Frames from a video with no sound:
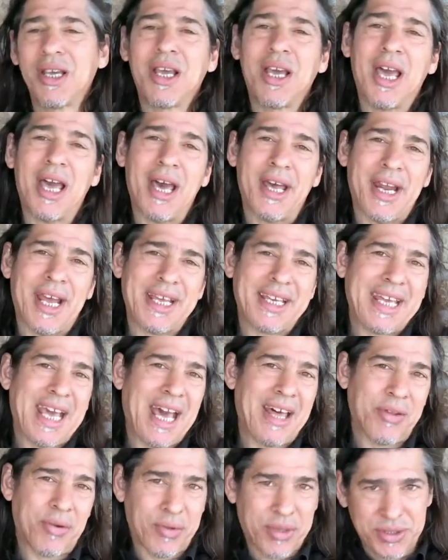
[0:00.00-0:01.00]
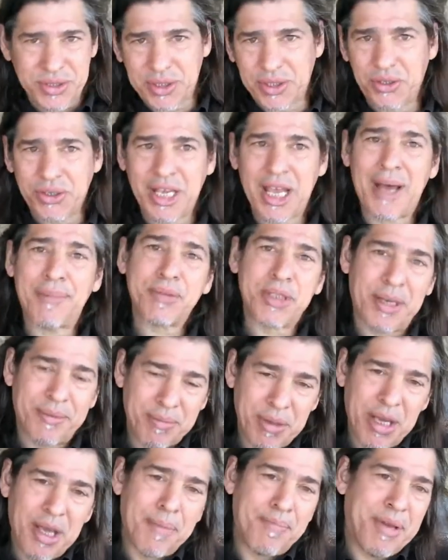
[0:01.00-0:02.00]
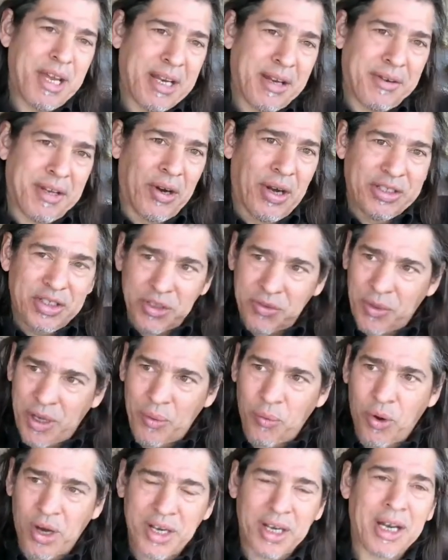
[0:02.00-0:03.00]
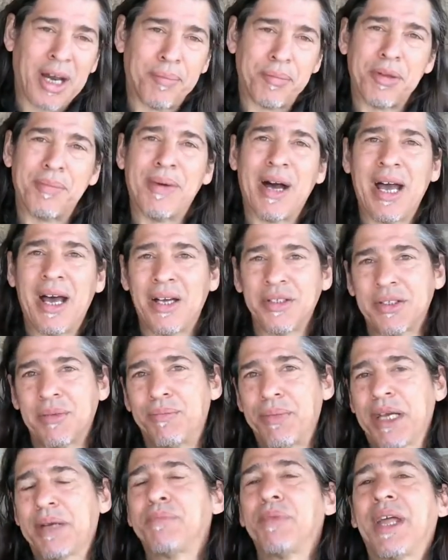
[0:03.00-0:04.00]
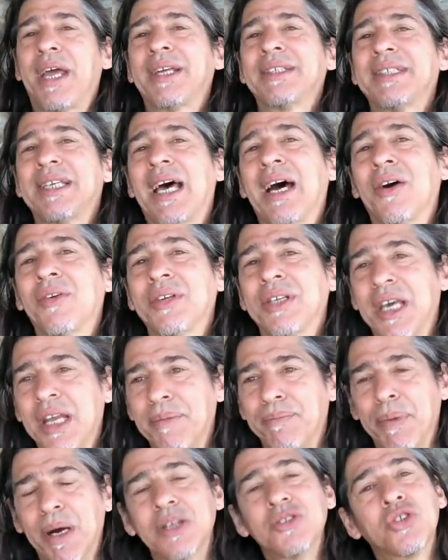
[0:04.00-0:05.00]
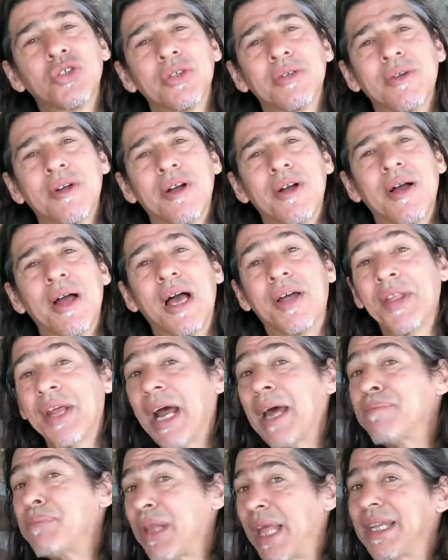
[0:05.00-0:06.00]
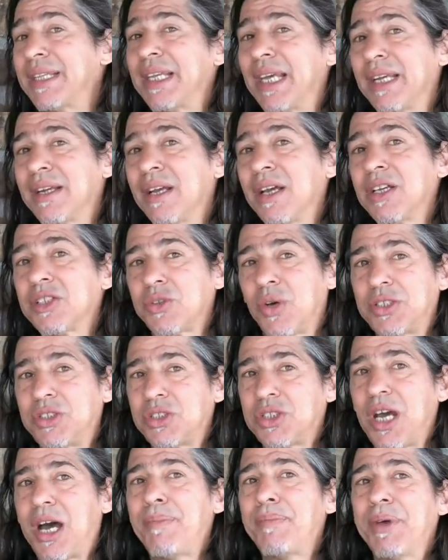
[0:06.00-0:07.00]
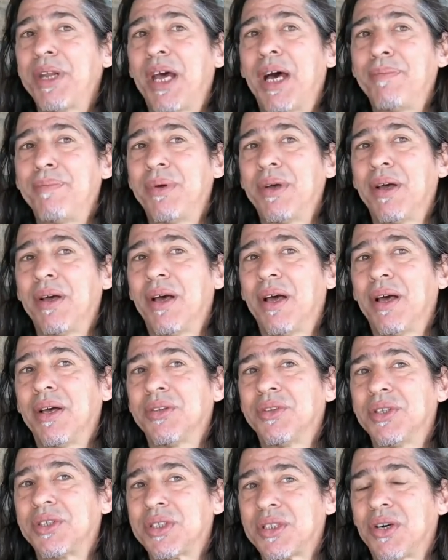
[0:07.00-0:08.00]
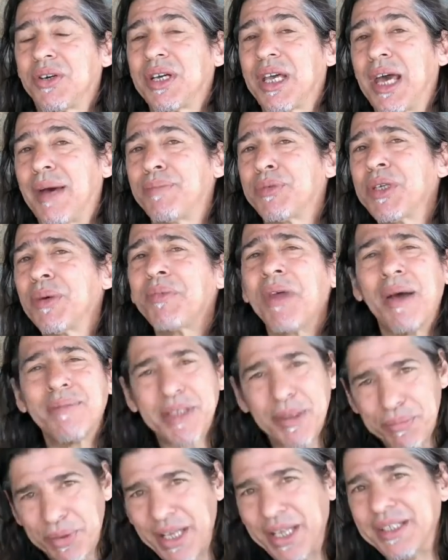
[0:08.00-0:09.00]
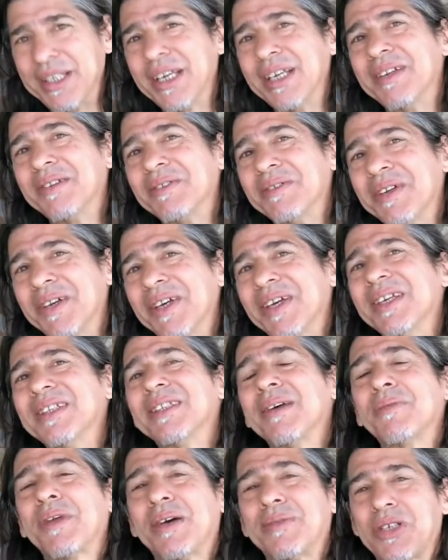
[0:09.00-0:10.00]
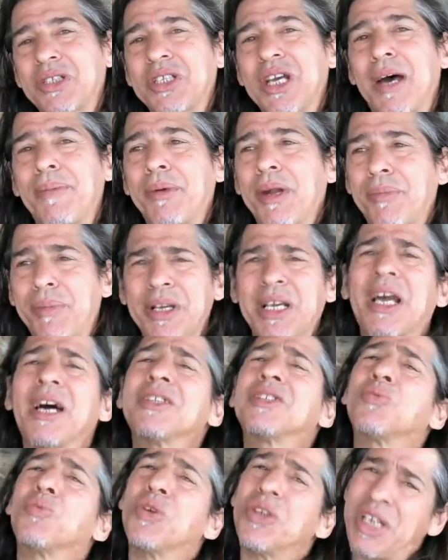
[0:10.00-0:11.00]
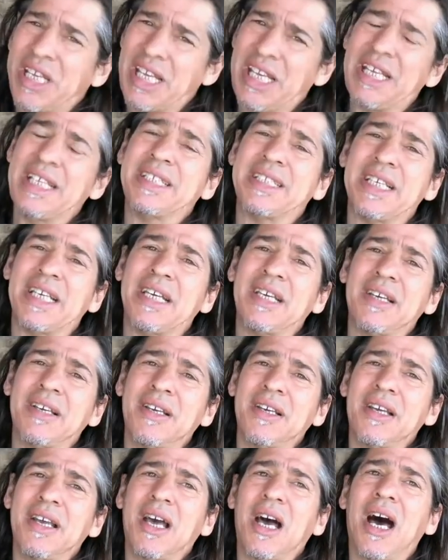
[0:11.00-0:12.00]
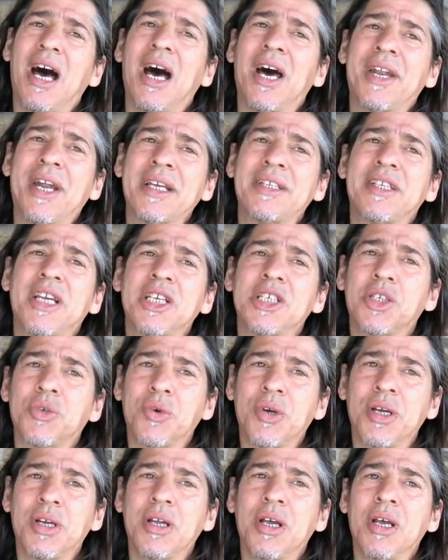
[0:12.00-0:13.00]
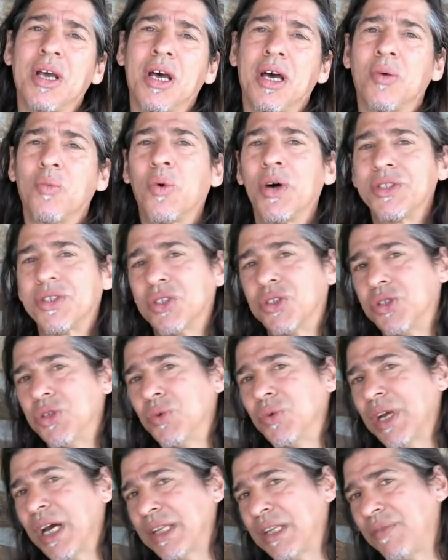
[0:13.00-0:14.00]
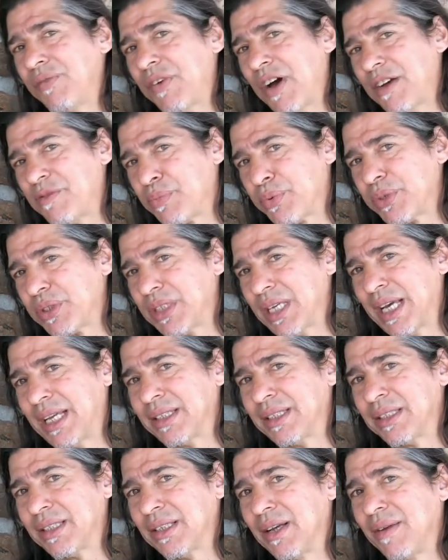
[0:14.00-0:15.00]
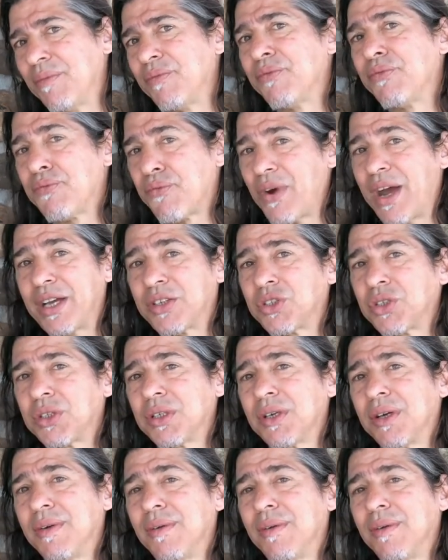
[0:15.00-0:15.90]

and I gather the skullcaps. I pick, you know, I walk a couple of miles and pick plants out and get a bunch, and then I blend it. So I chop it up, the skullcap. Sometimes I blend it, sometimes I chop it up. It cuts really easy, and I tincture it 1 to 2, 95% fresh.